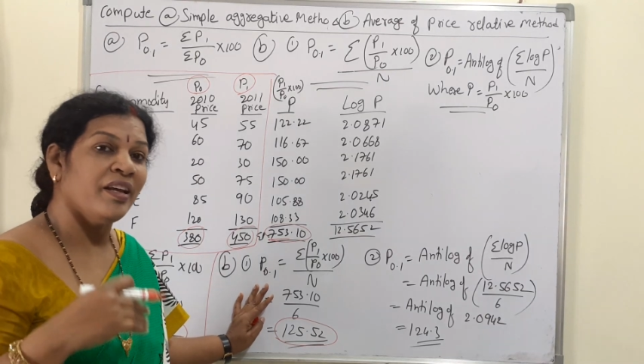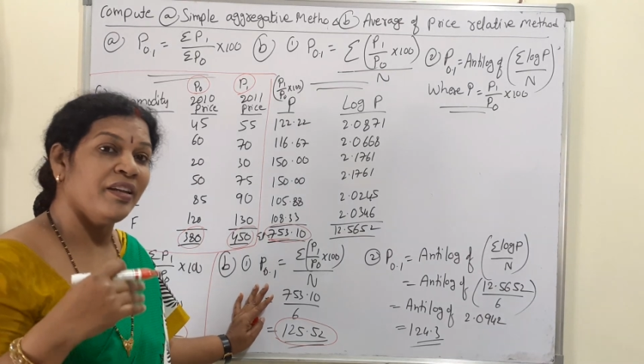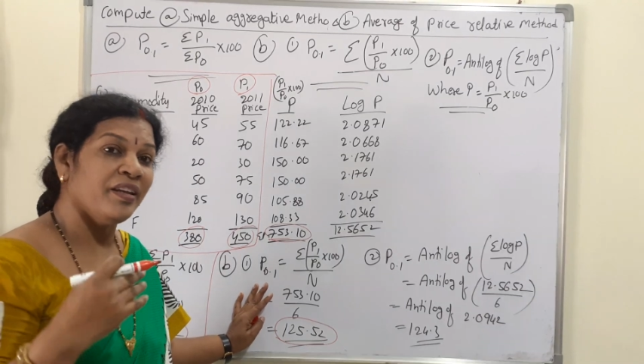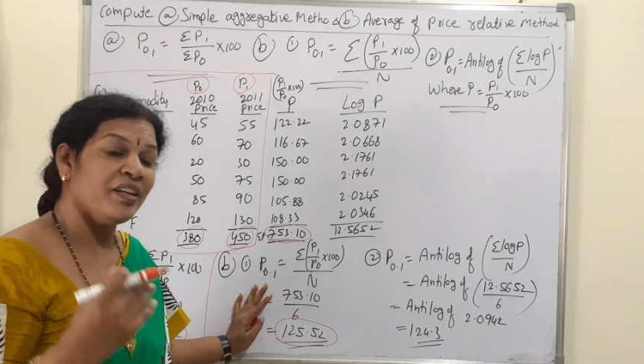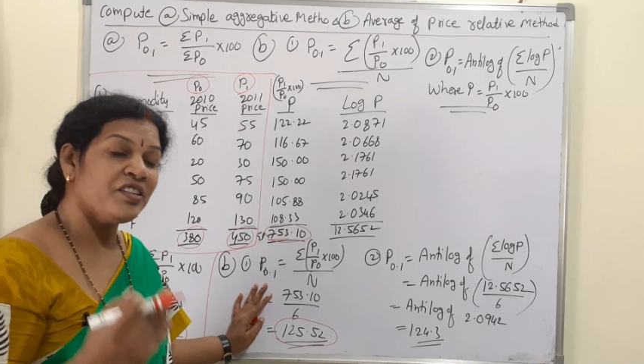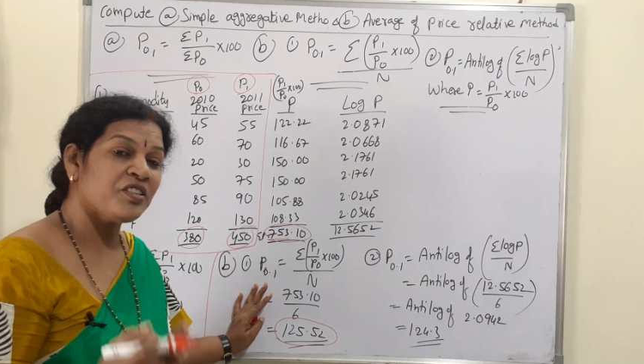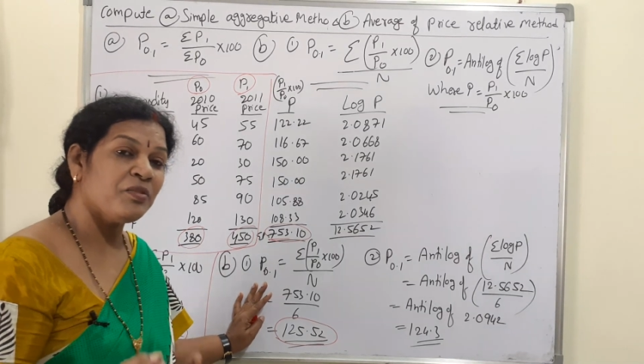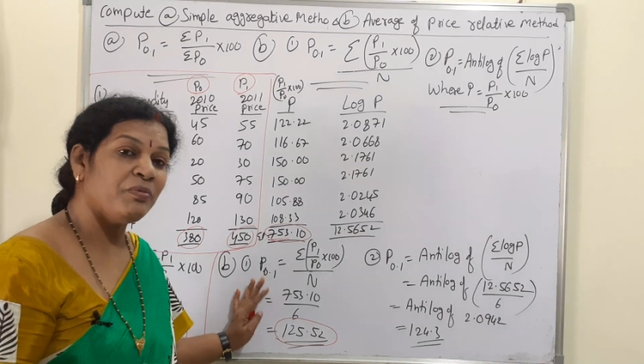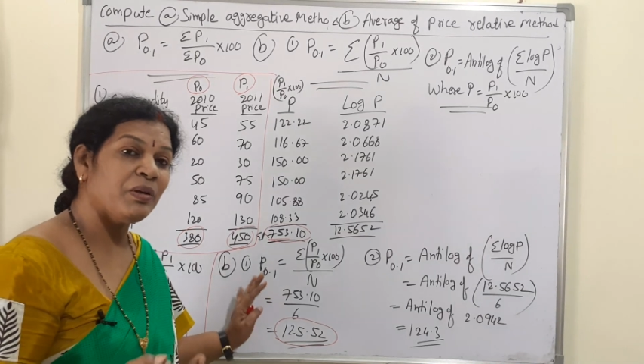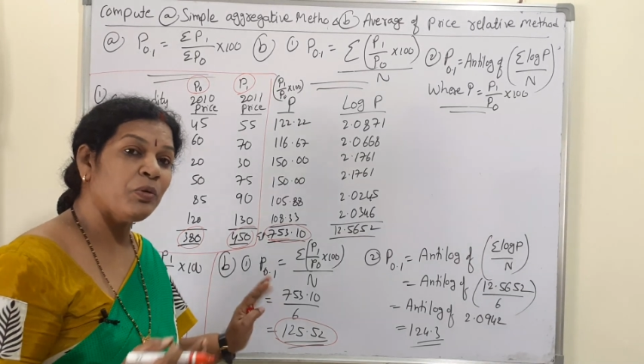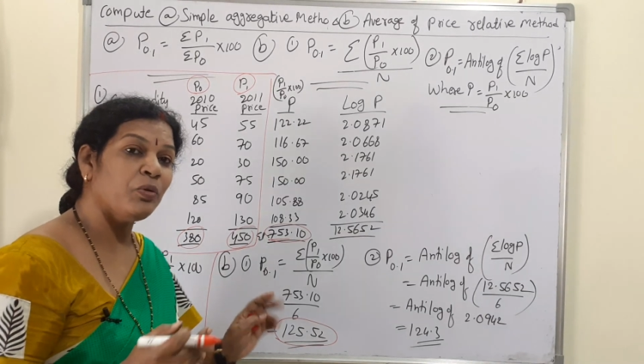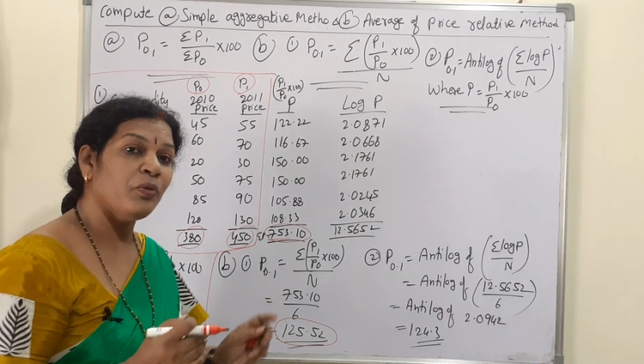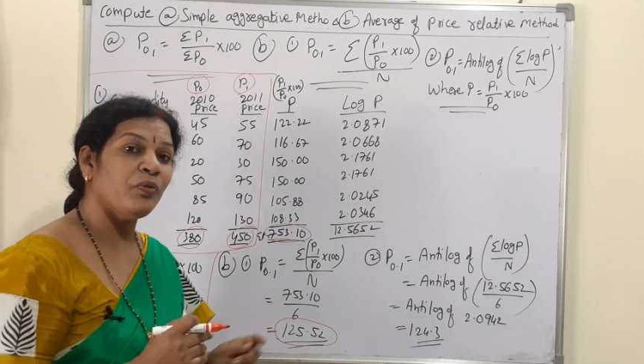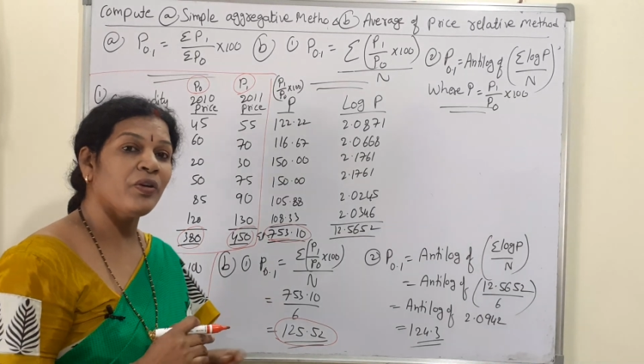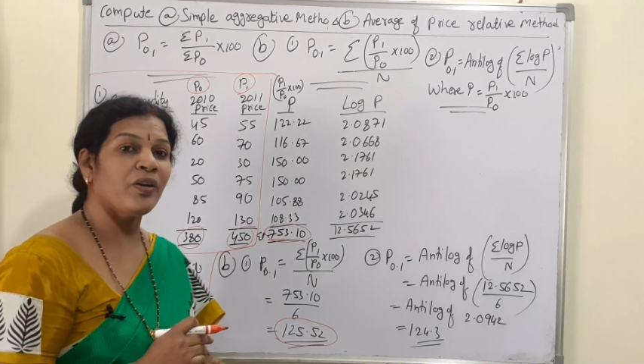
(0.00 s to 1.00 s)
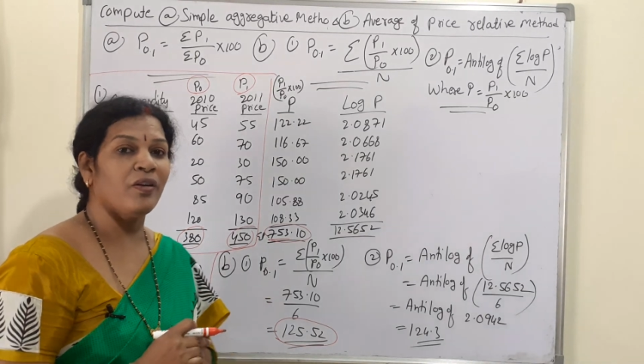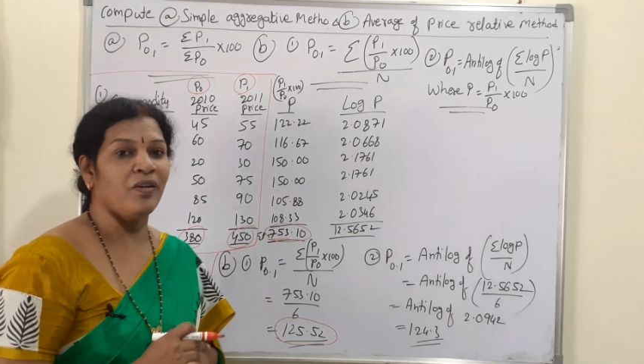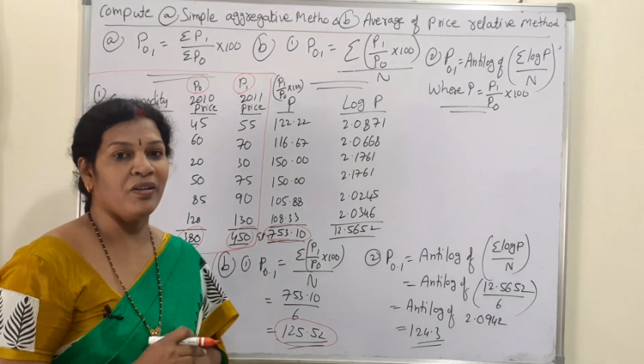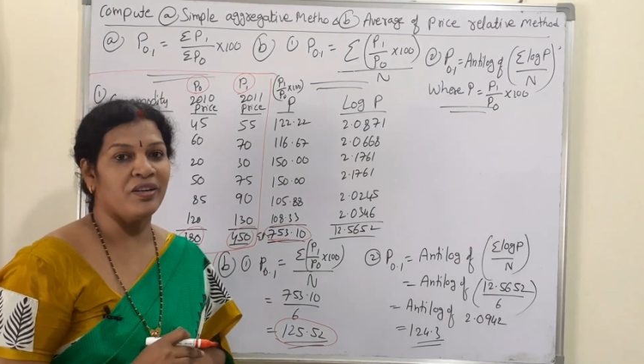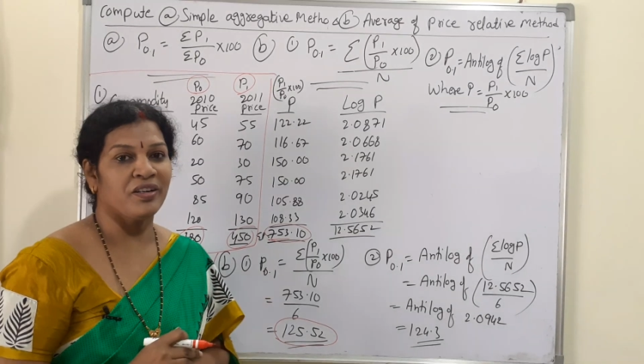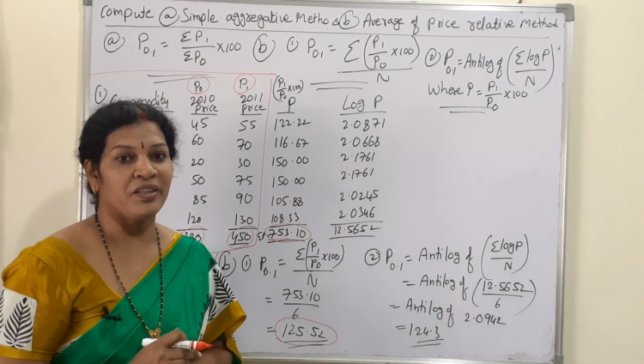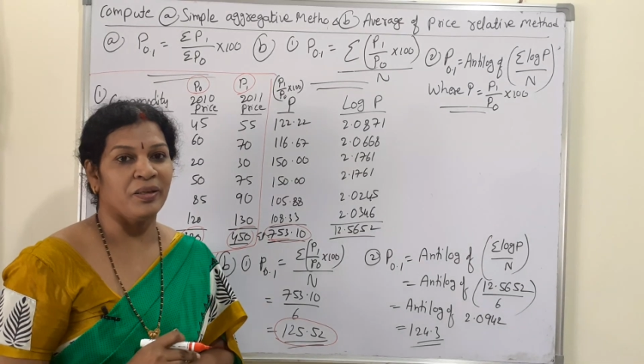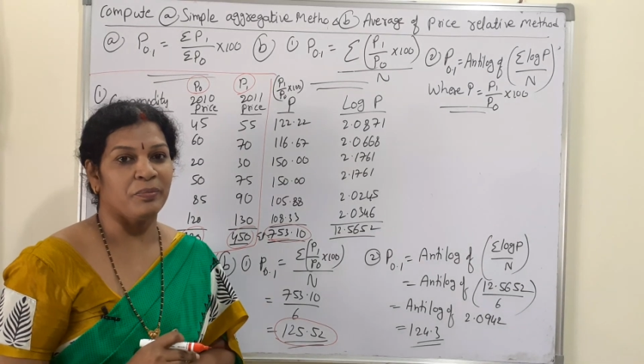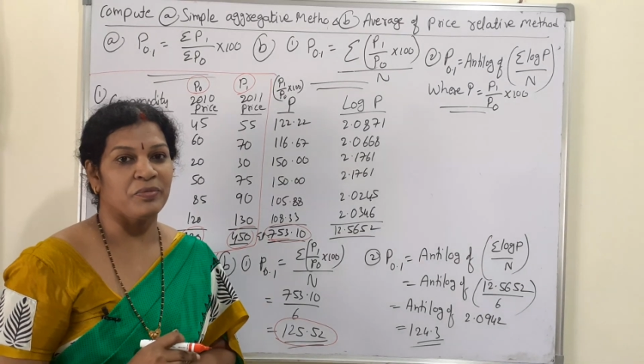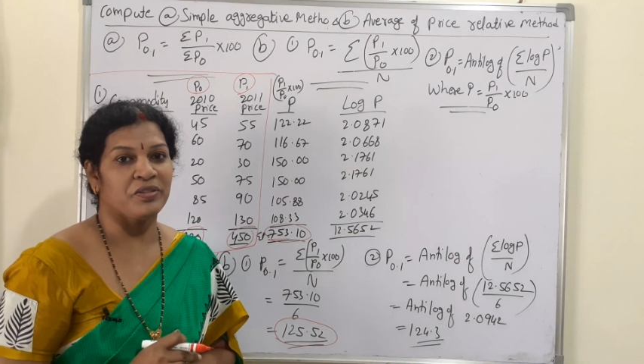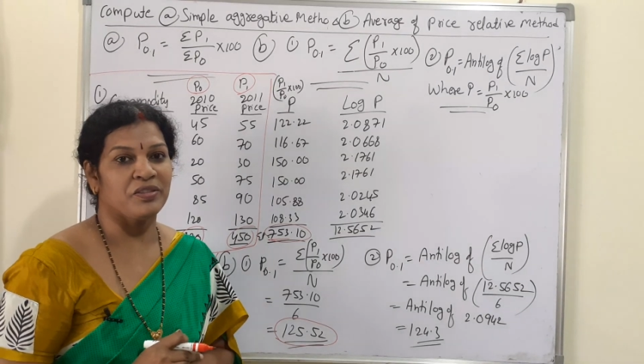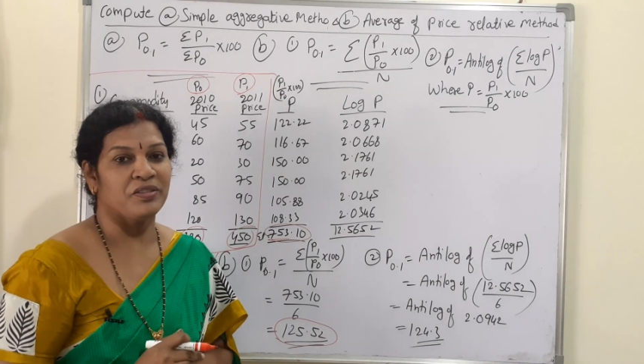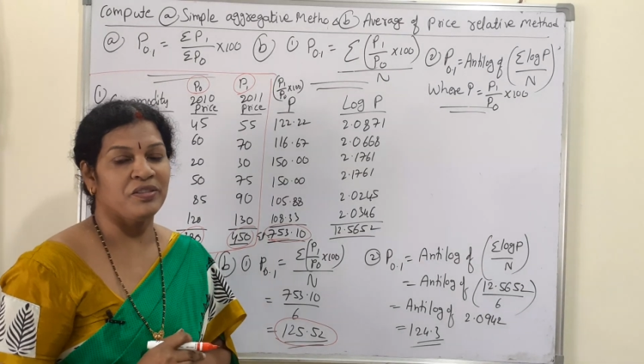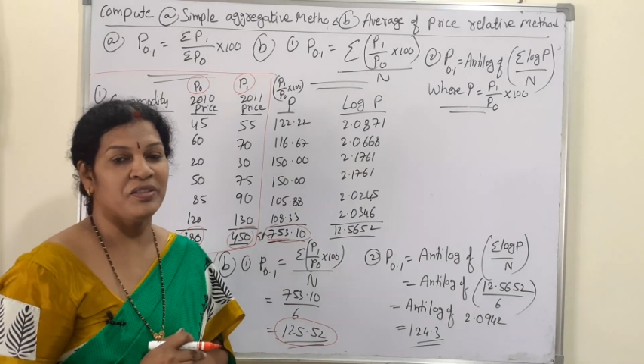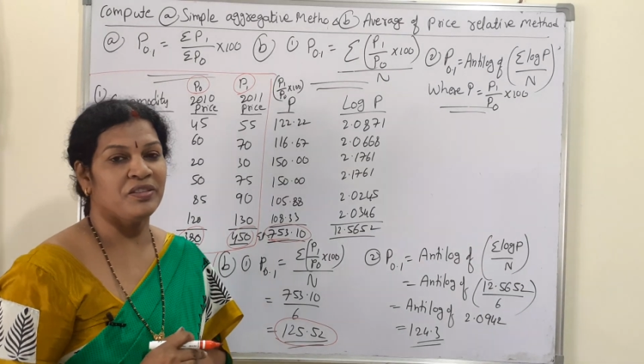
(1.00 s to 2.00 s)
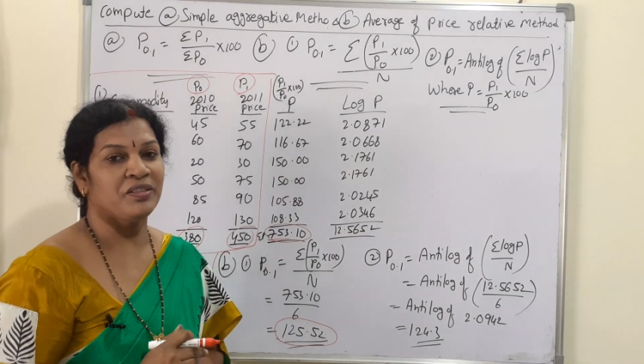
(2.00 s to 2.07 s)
Next, we will go for logarithms.